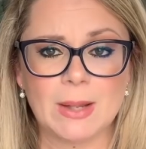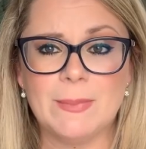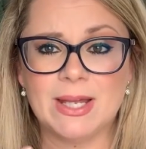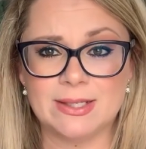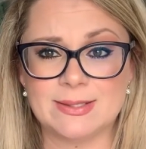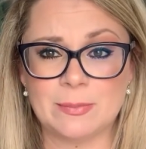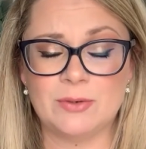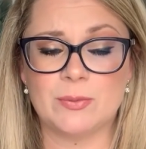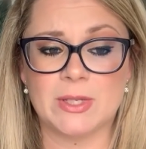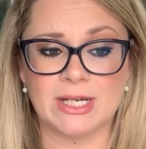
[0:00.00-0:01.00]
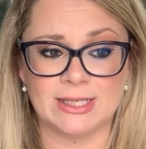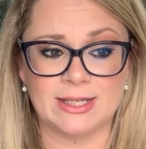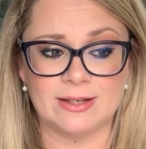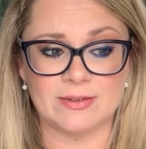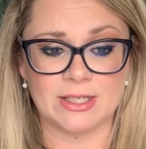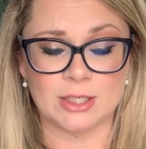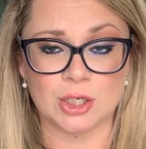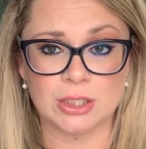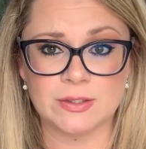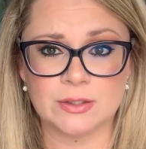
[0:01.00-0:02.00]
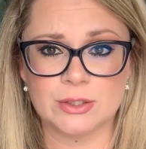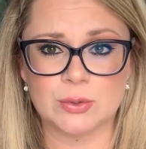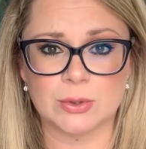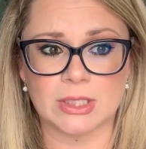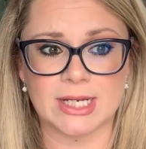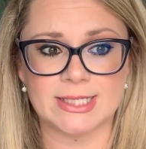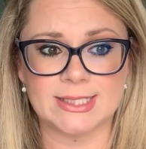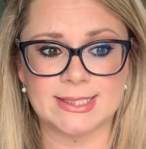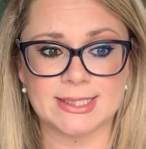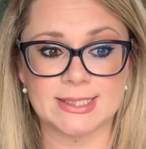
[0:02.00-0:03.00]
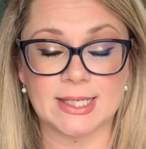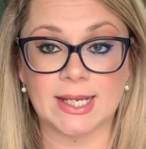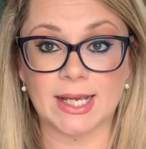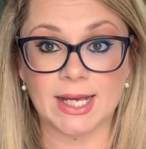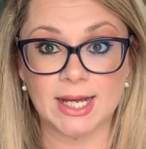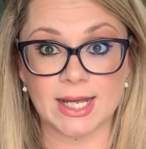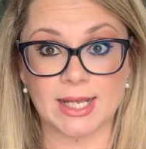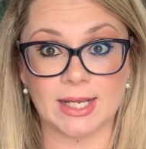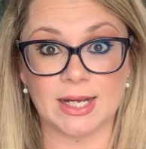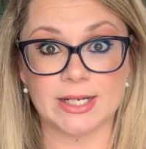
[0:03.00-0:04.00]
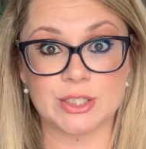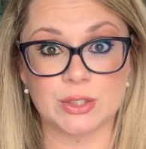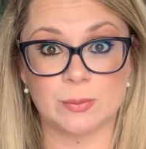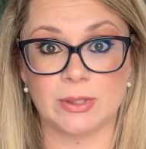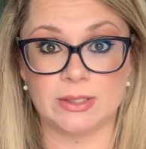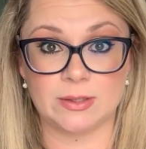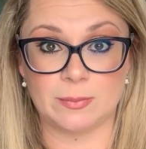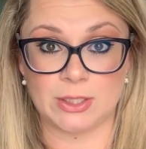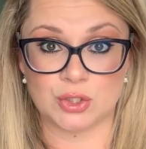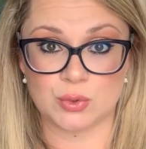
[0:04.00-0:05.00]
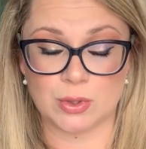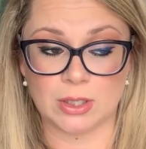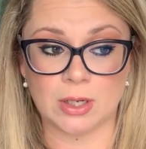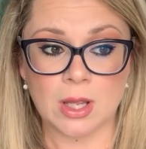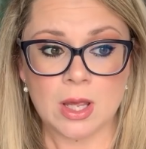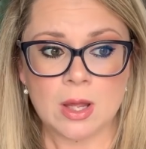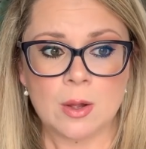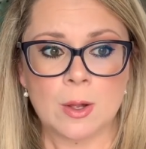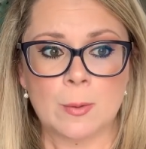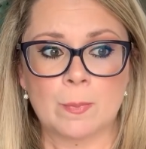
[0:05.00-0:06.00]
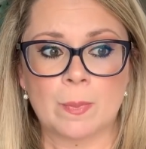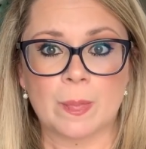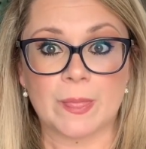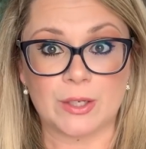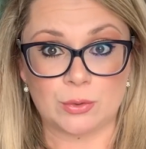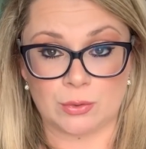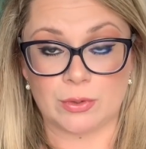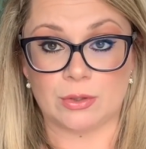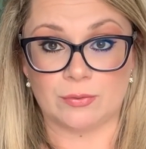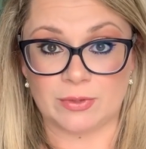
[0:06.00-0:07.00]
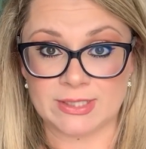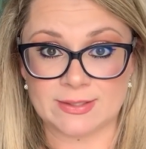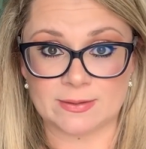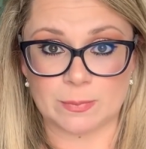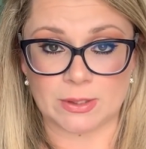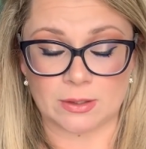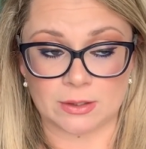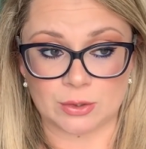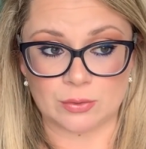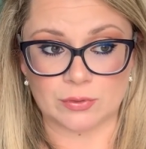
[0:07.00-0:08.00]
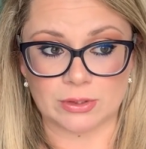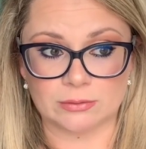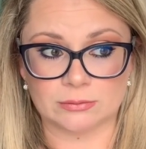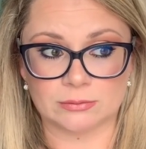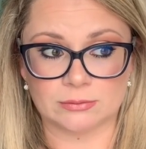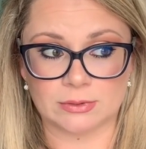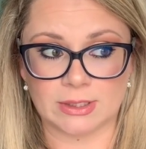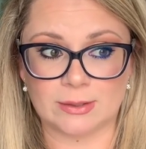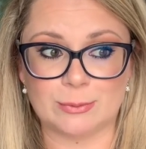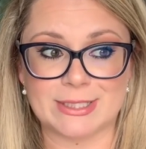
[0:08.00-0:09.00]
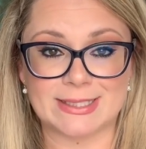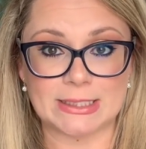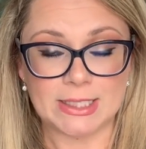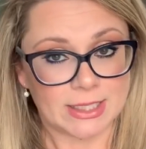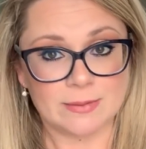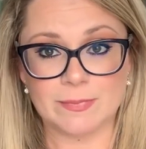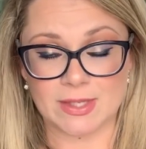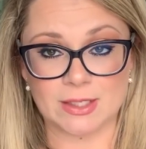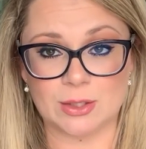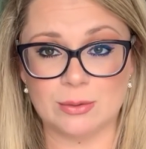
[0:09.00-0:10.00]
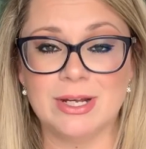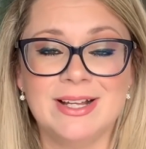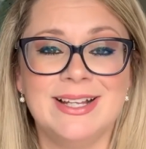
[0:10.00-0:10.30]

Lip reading: But somebody from the handhaving knocks on our door and he says like, "Hi, I just wanted to make sure that you know that your fence has been knocked over." And we said, "Yeah, thank you."